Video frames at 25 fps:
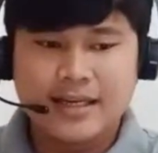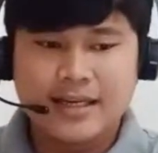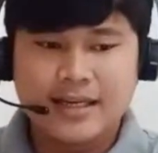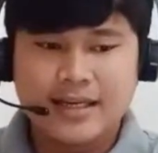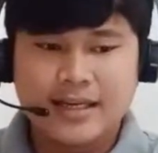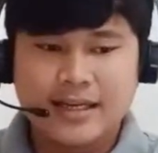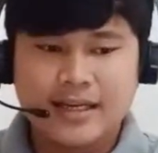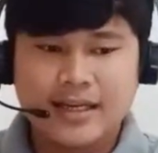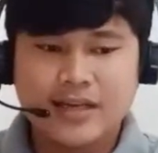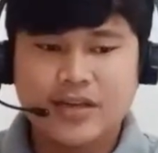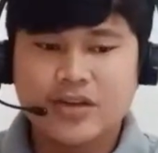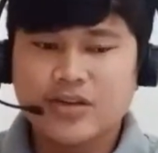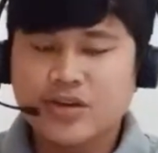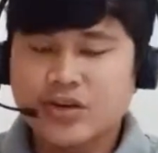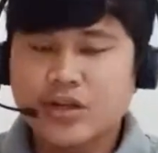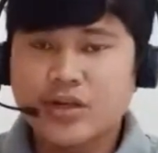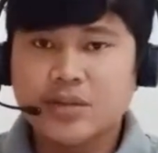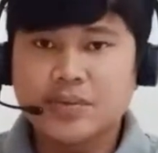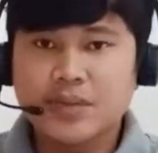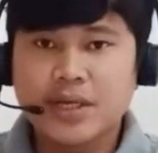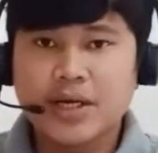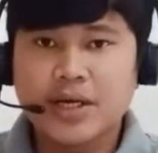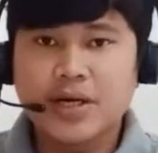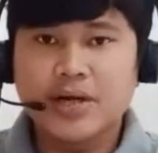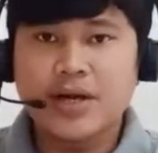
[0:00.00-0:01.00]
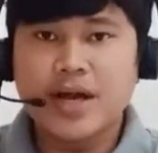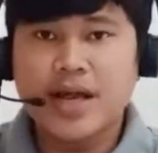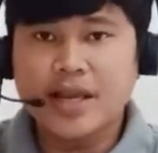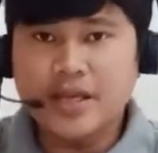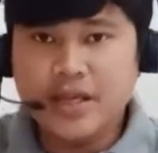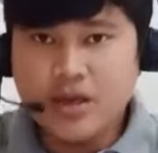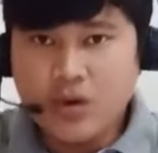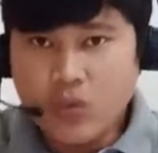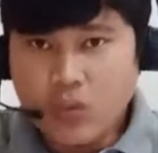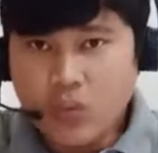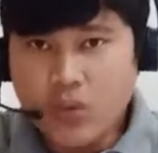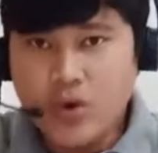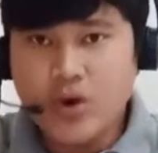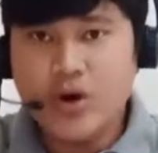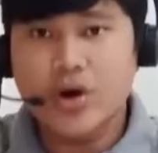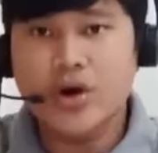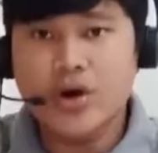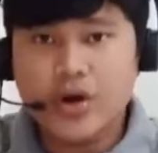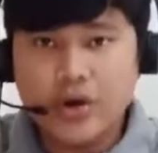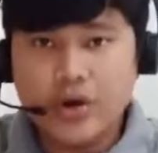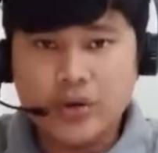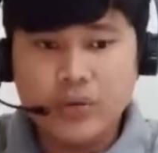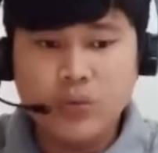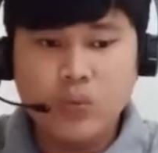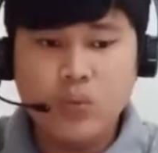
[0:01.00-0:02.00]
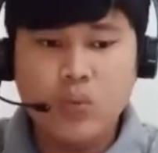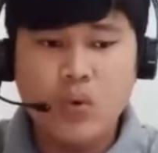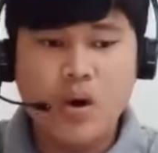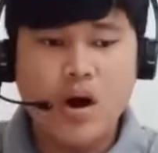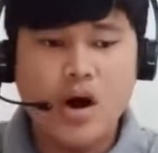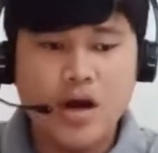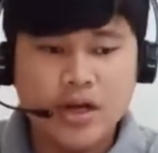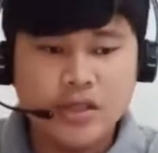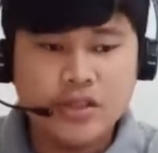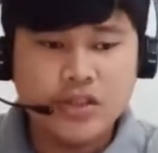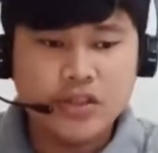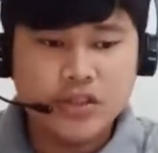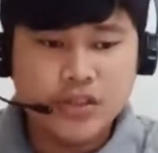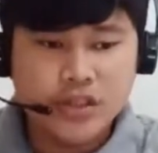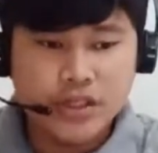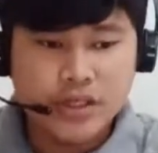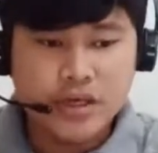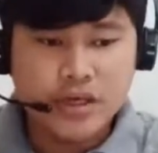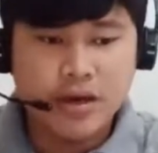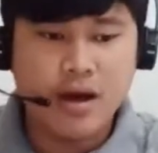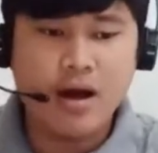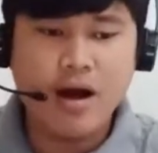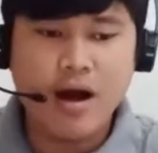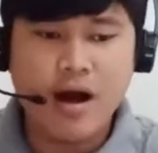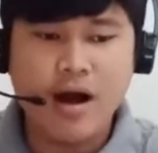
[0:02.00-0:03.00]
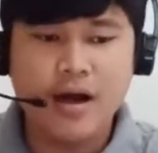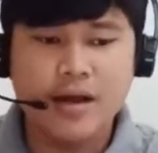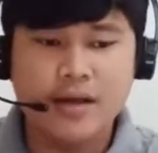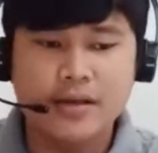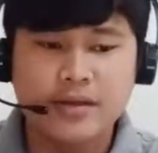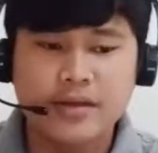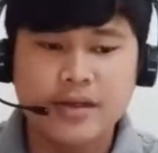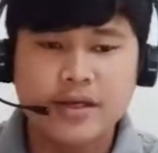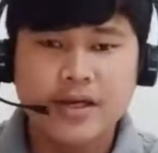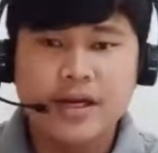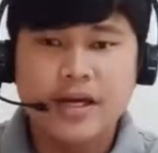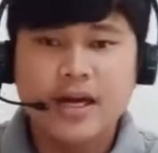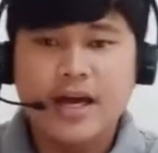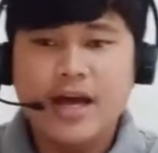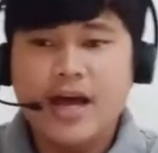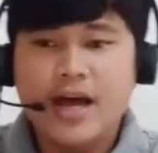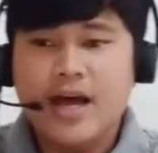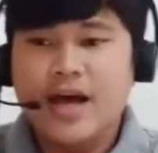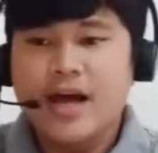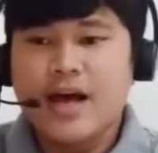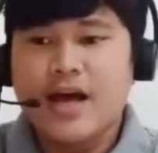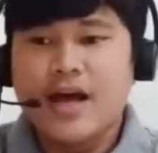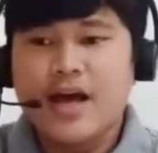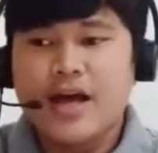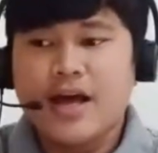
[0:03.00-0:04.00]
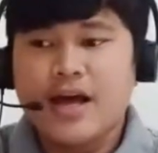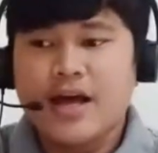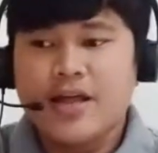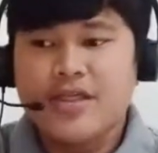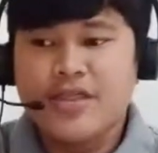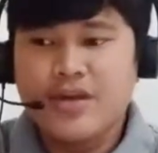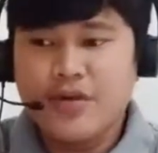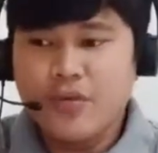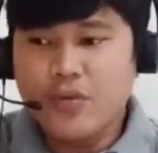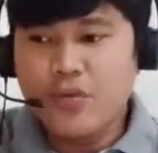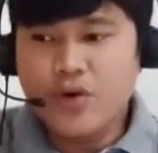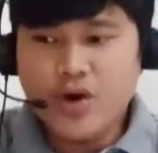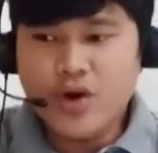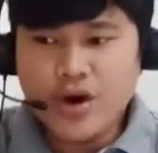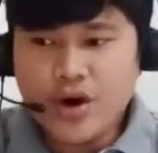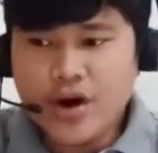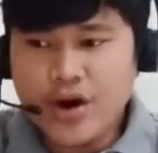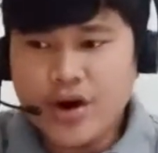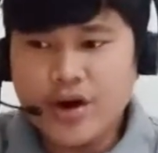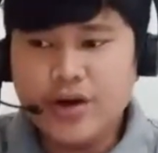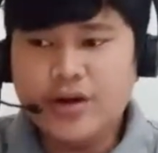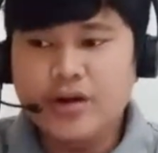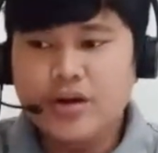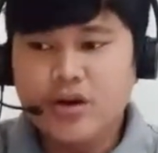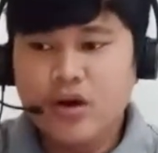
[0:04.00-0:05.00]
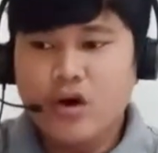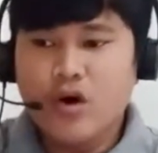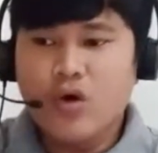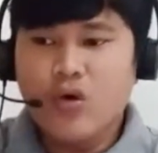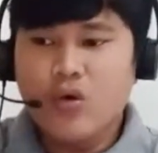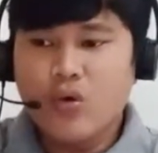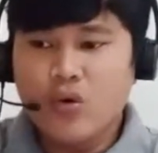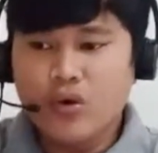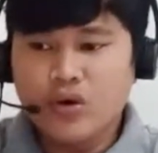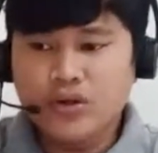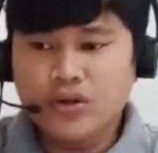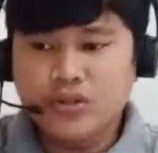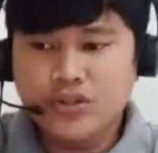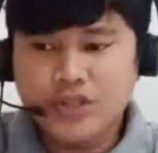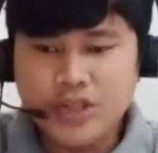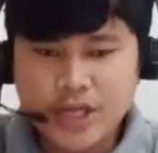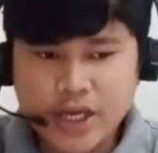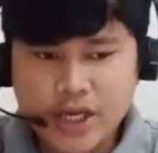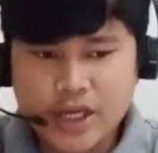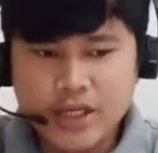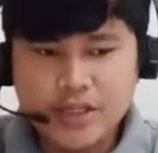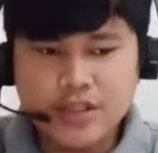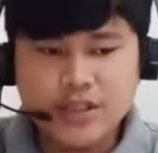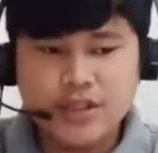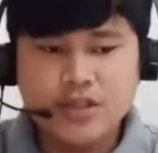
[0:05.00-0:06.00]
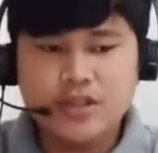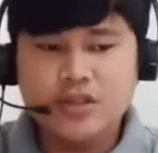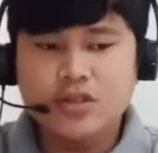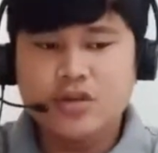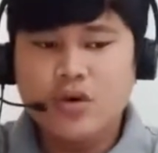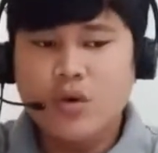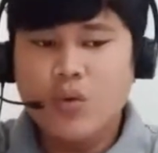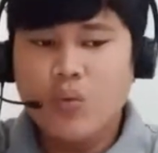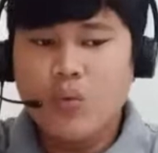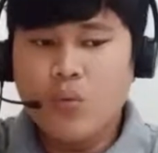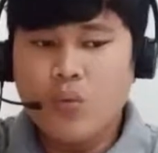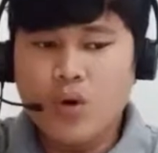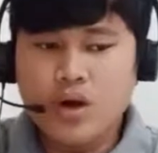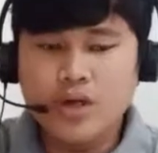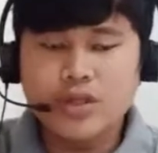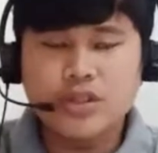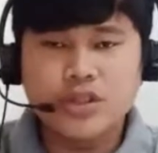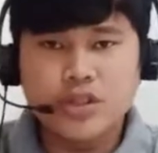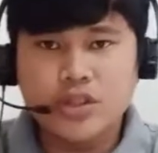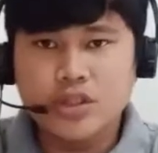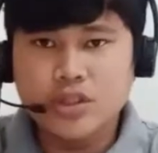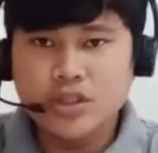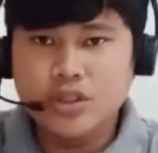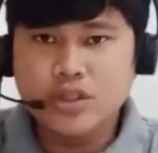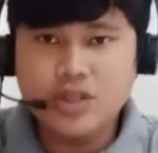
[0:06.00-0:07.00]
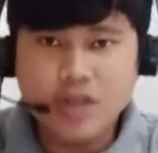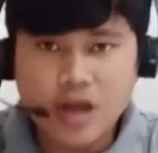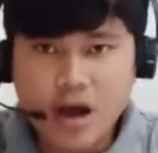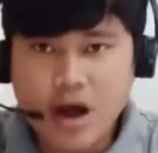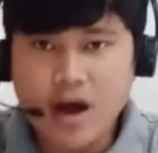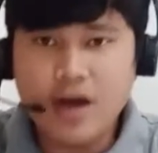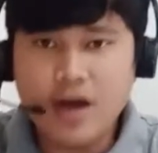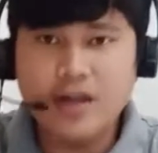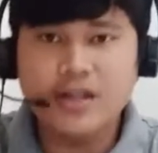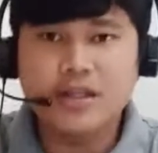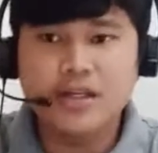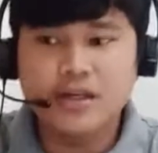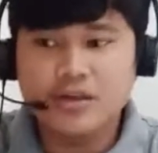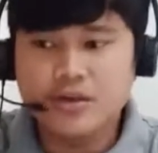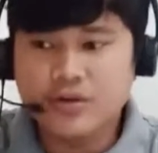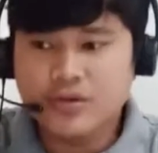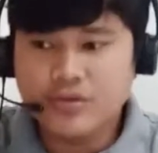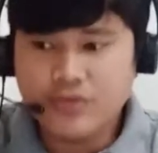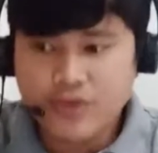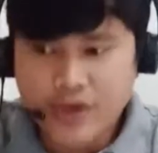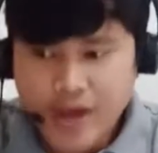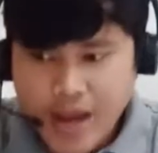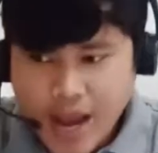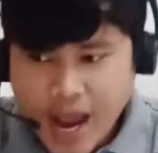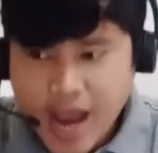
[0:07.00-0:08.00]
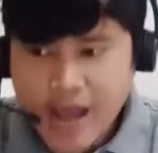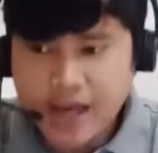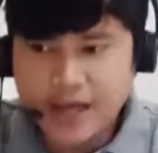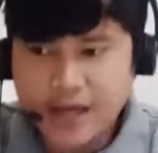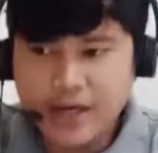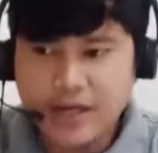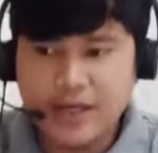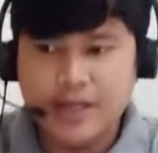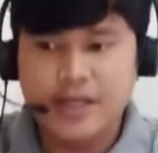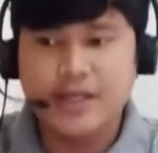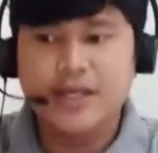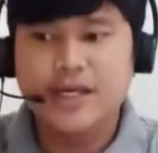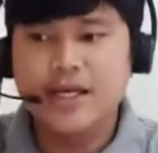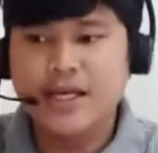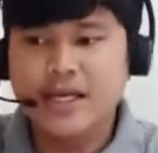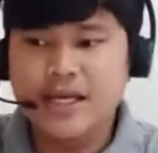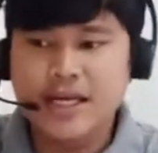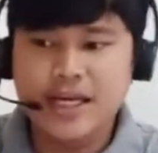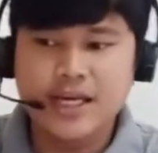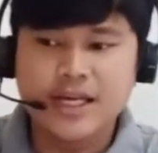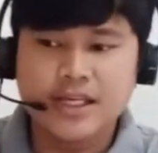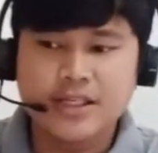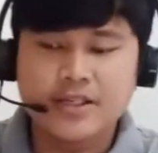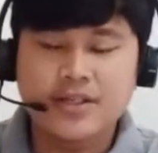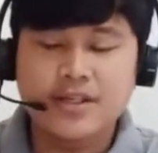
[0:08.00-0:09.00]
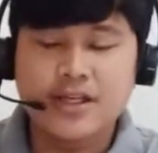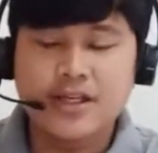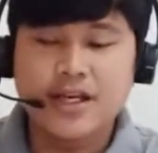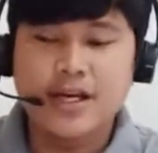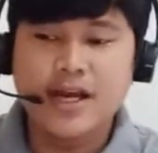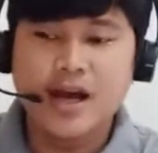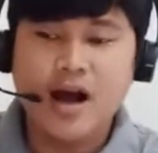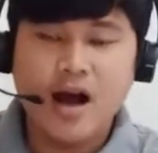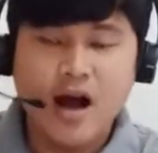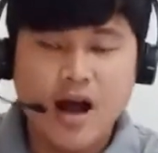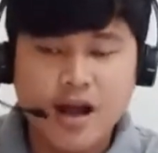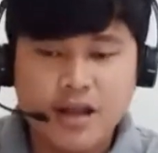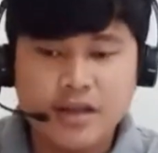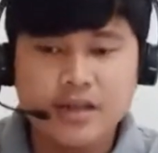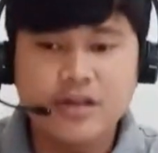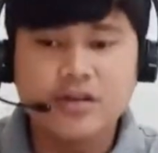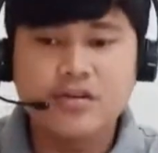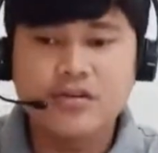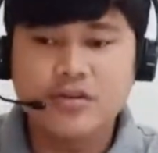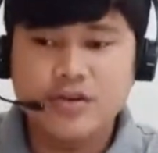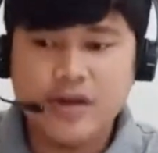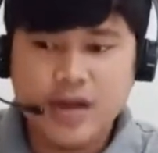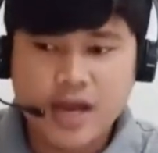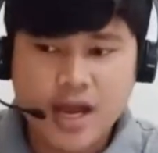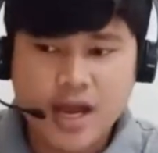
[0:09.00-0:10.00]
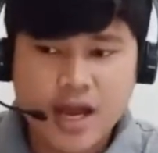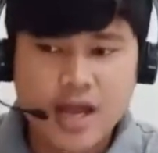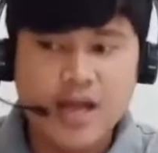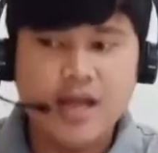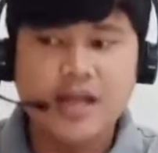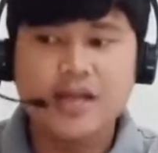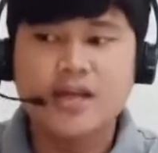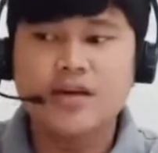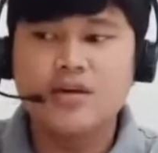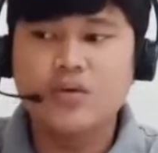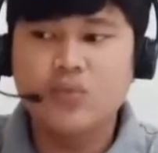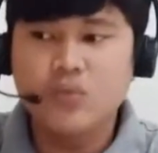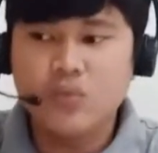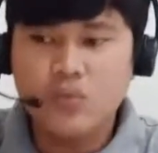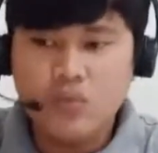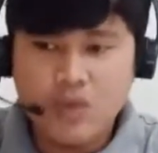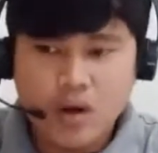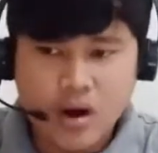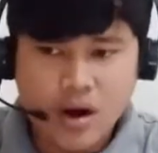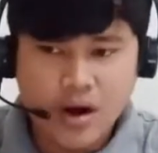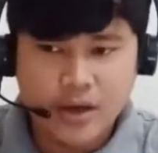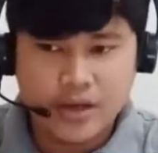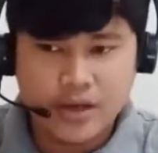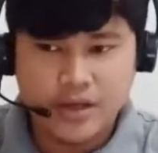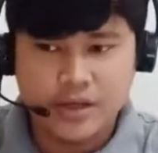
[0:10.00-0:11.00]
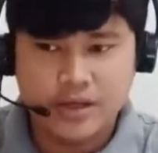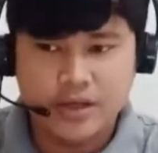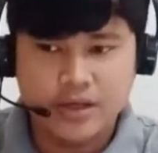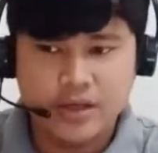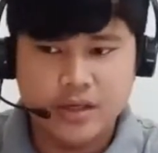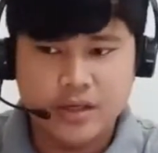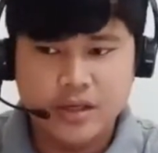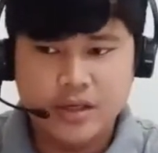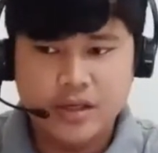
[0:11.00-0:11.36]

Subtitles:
And the turn there, and the Word was God. The Word or Jesus was not created. He is the uncreated one.